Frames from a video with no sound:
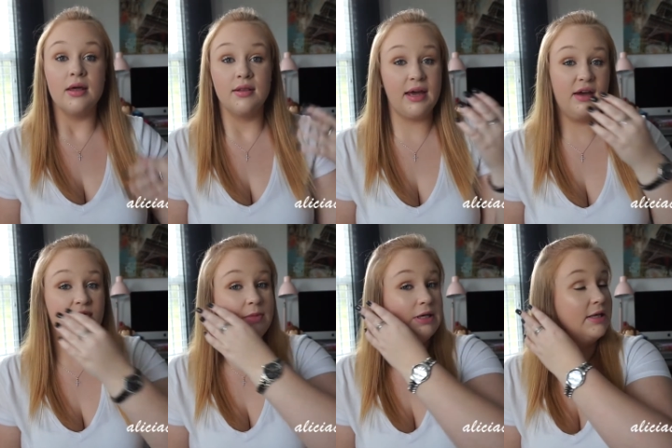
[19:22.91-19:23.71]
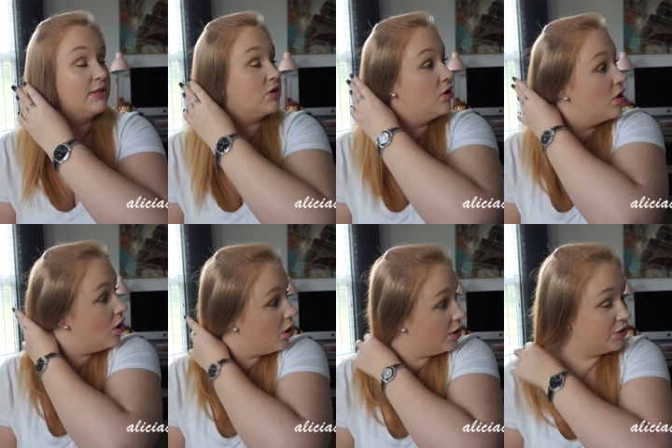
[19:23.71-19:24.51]
They have meetings
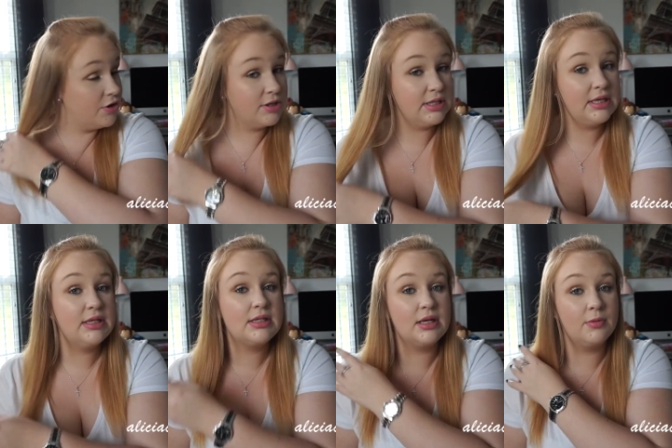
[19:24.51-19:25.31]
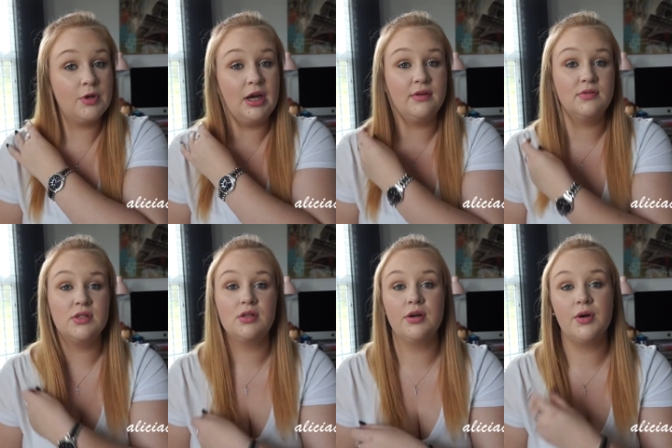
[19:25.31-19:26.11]
on Thursdays, and I'm going to have to
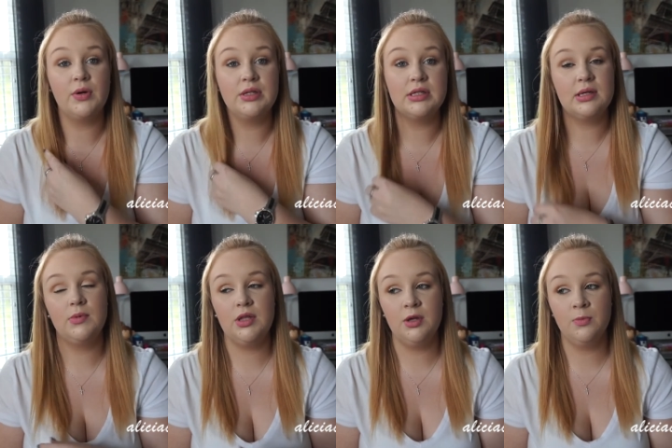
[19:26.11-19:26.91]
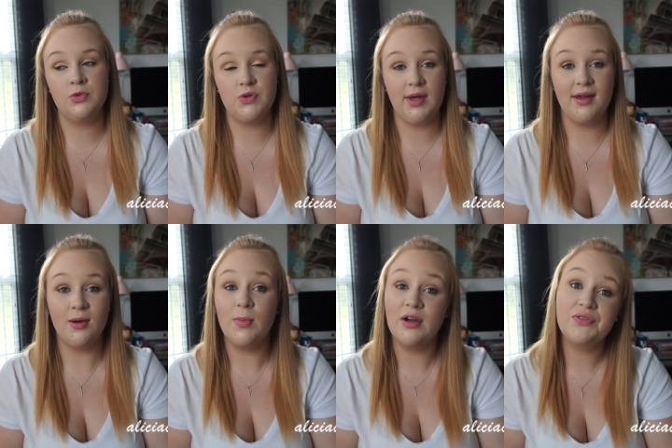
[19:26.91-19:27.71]
start going to some of them so I can
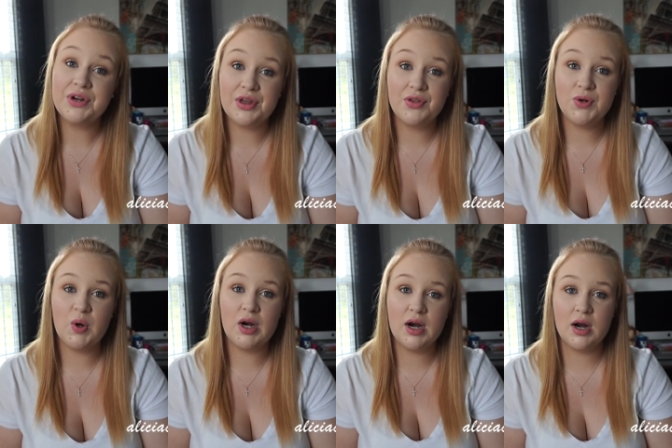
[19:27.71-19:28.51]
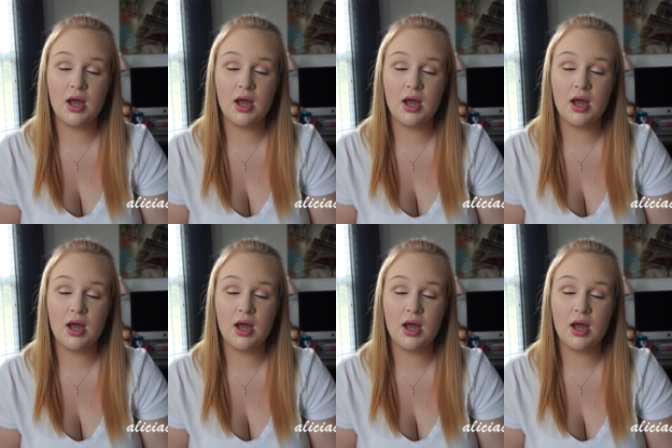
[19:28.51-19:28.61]
get my foot in the door.